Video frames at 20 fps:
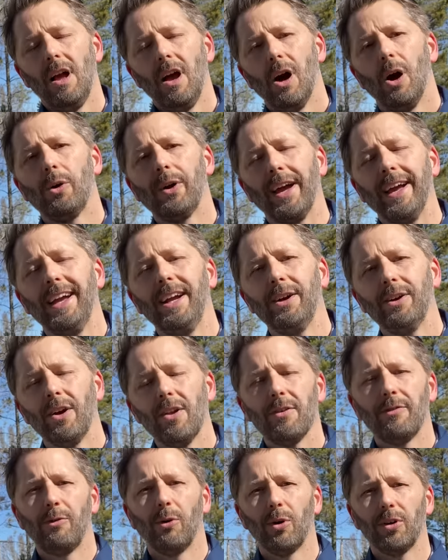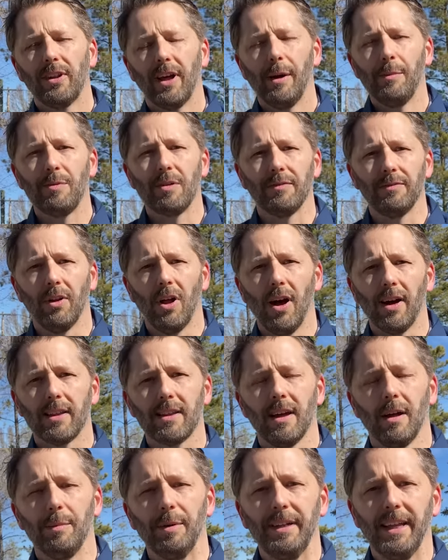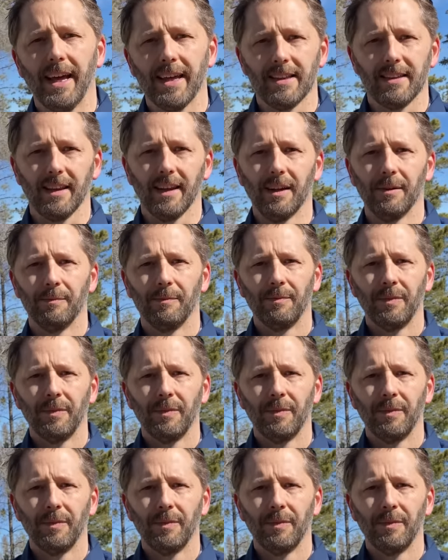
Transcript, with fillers: Okay, here are the four types of locks I'll be testing.